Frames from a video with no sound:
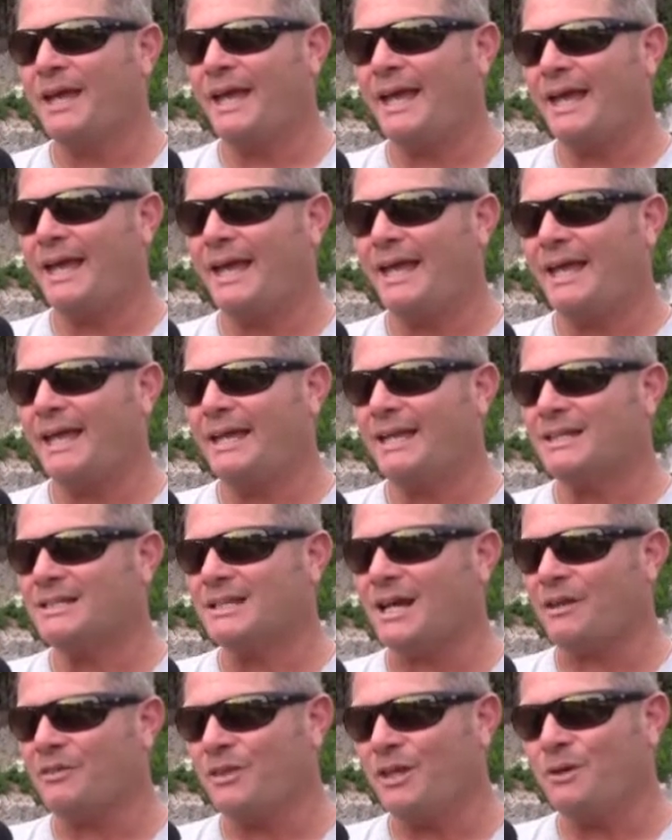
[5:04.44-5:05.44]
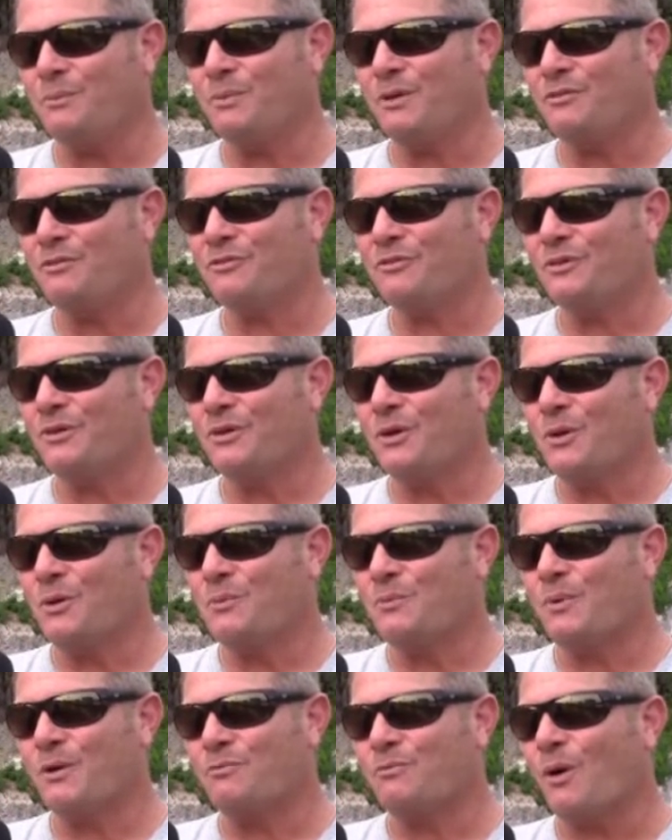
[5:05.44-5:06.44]
and I think with
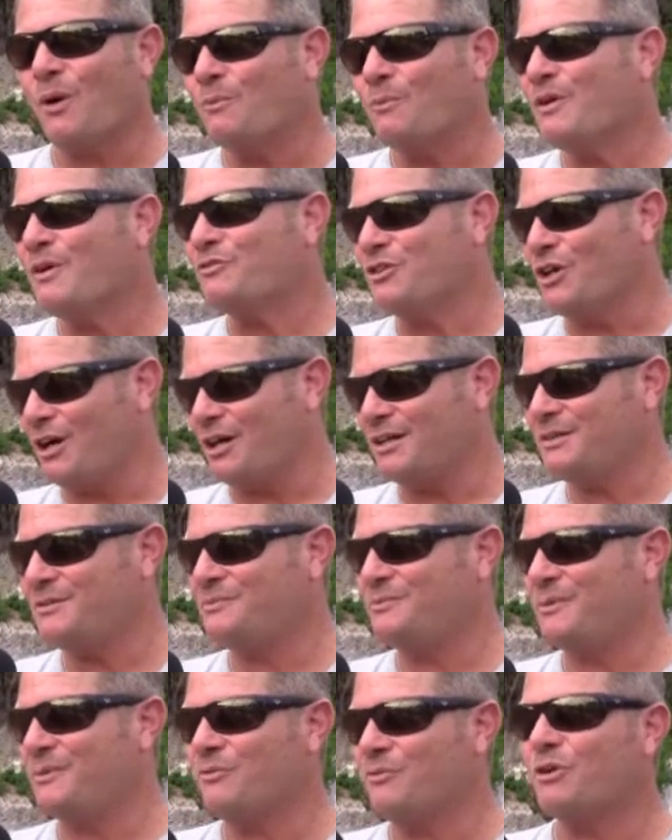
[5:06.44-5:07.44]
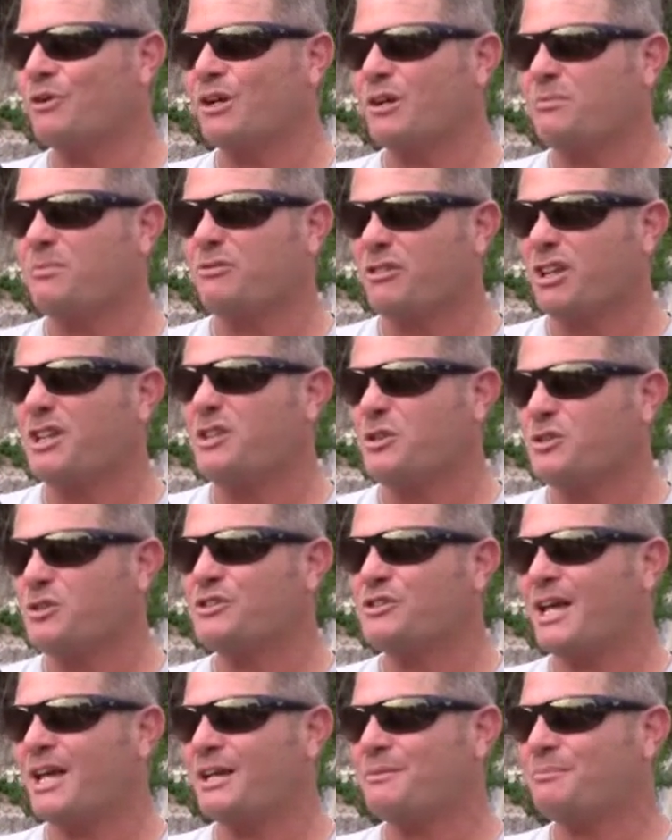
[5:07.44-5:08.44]
what we've done, we're going to
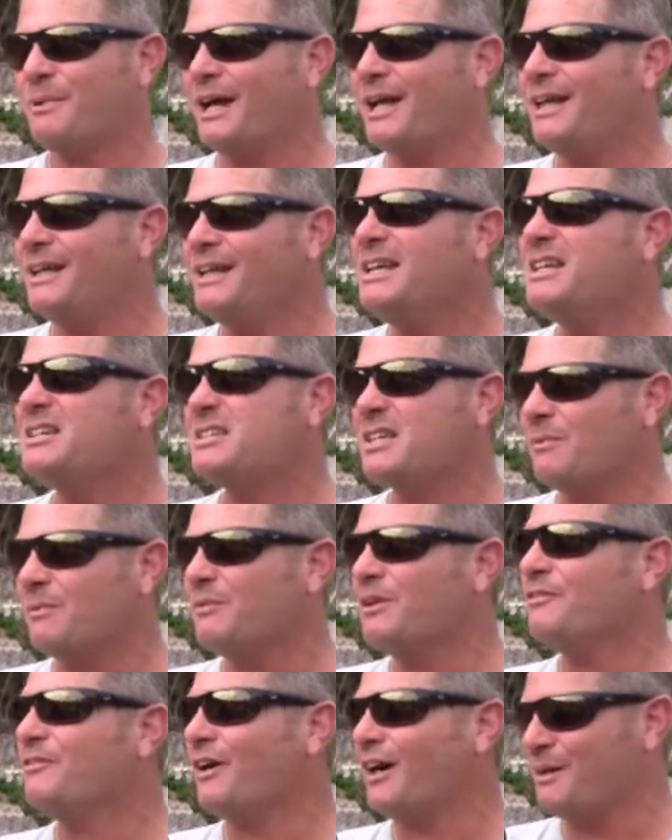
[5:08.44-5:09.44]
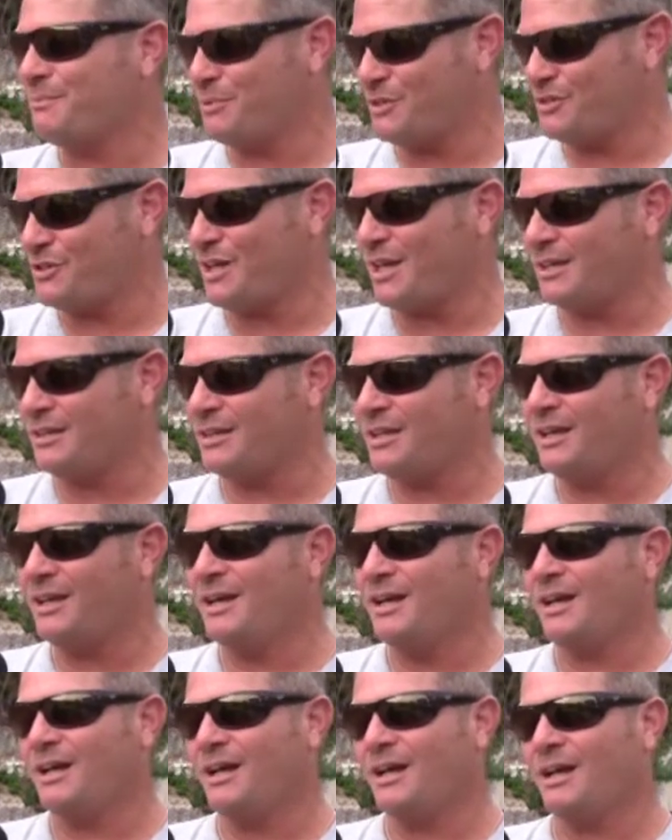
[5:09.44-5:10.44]
reduce that by at least 75%.
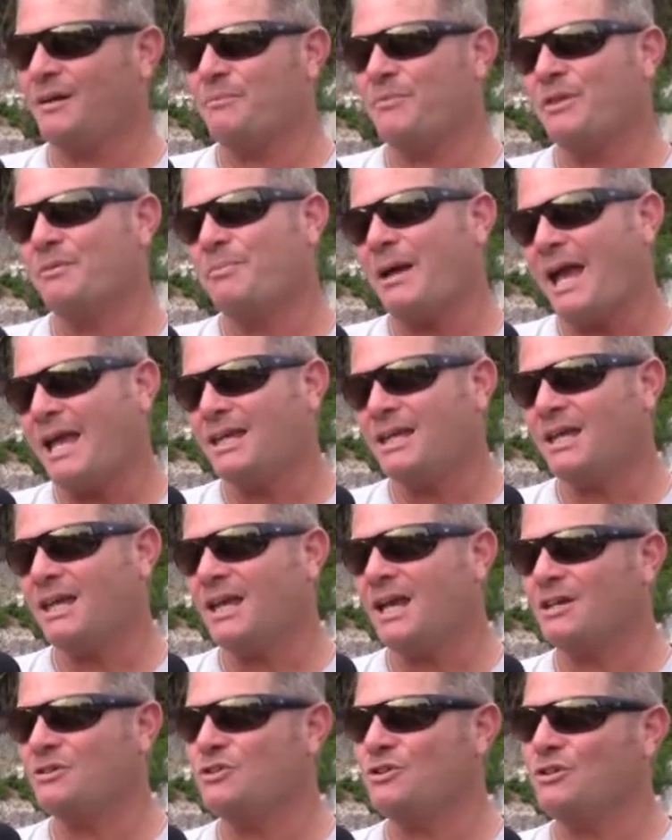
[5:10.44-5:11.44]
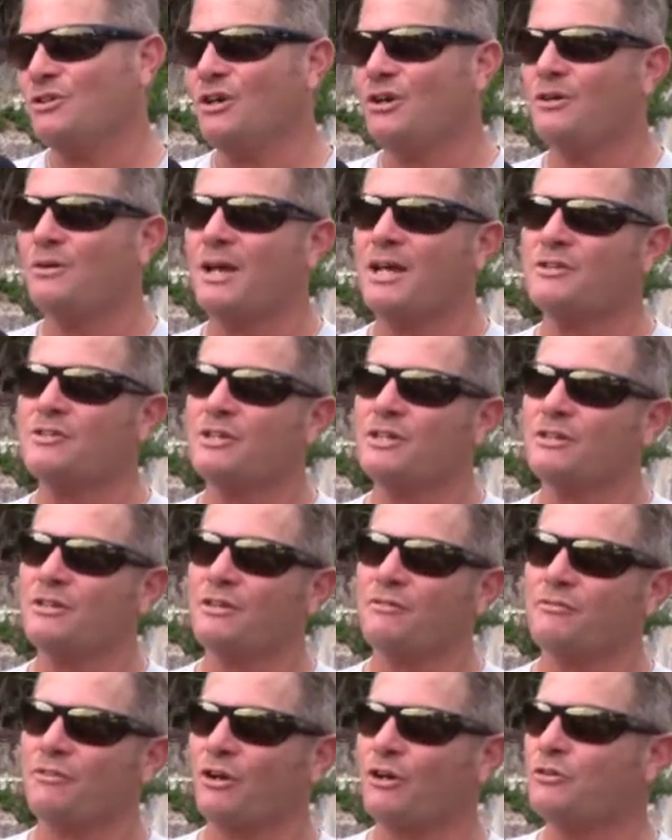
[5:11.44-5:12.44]
The banking, as you know,
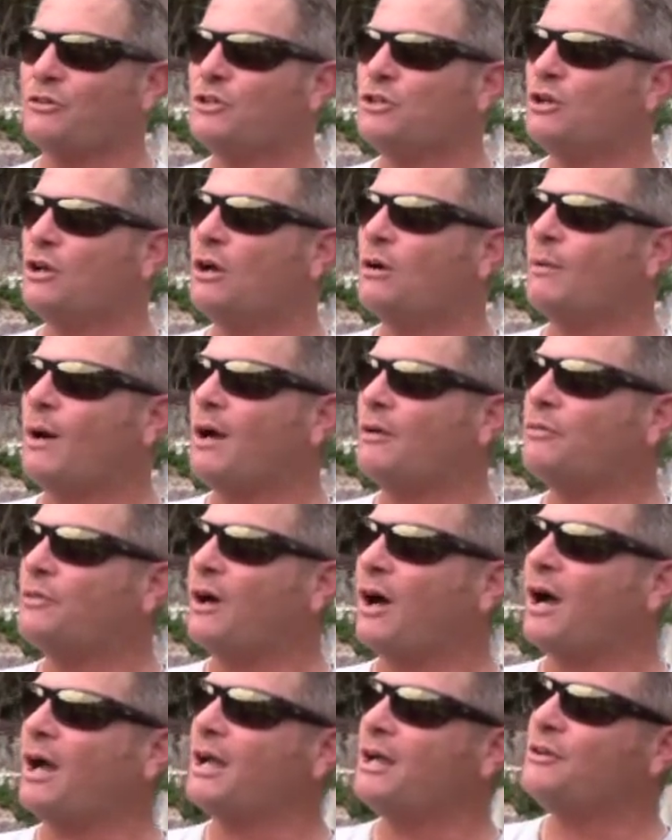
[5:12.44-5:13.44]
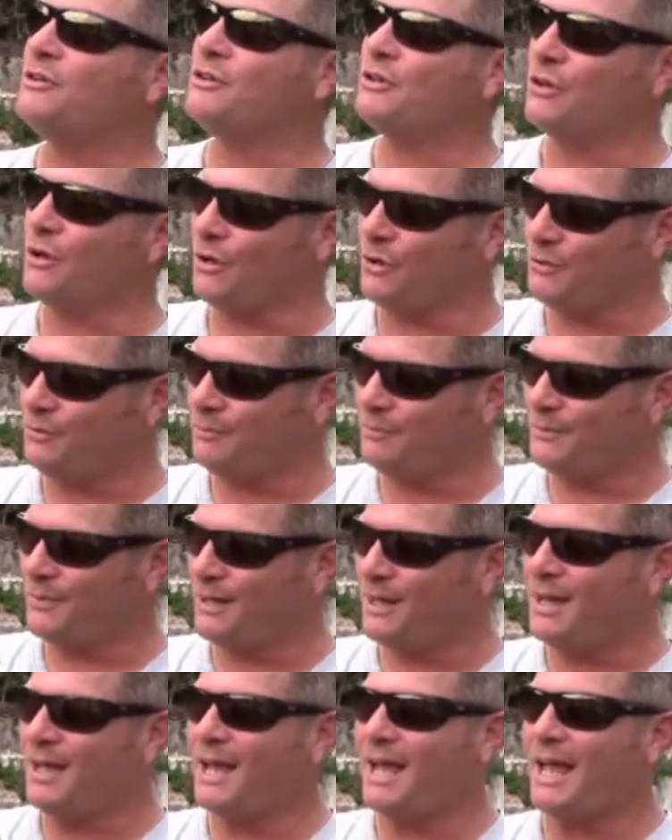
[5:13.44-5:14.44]
the further you go out, the higher you go.
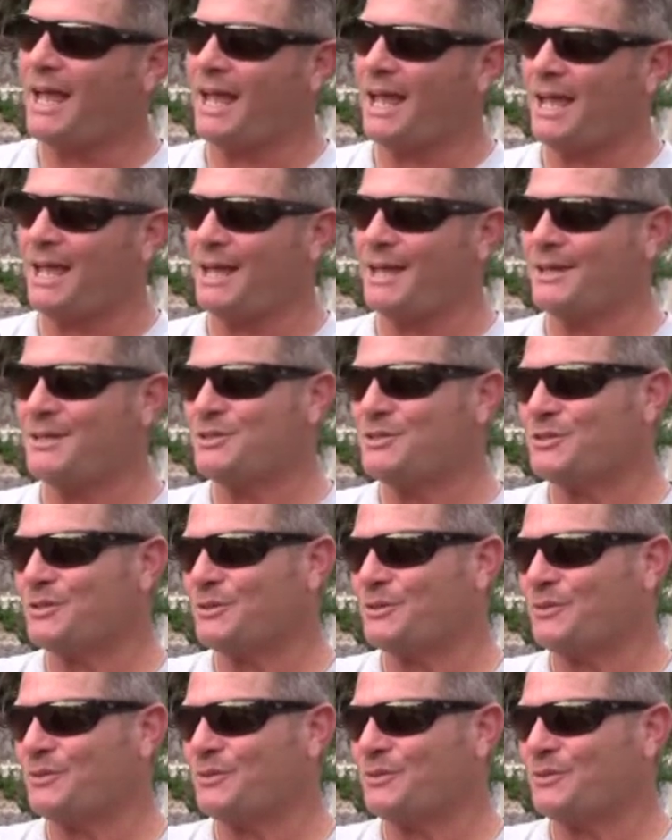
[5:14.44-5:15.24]
And